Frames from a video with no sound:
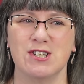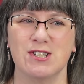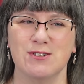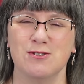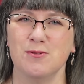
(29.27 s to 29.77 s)

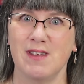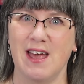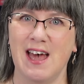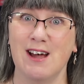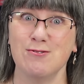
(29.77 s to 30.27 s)
to
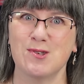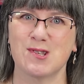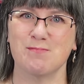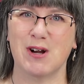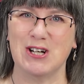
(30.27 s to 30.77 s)

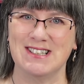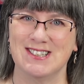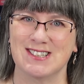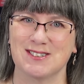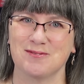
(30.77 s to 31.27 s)
outsmart
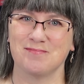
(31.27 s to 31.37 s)
it.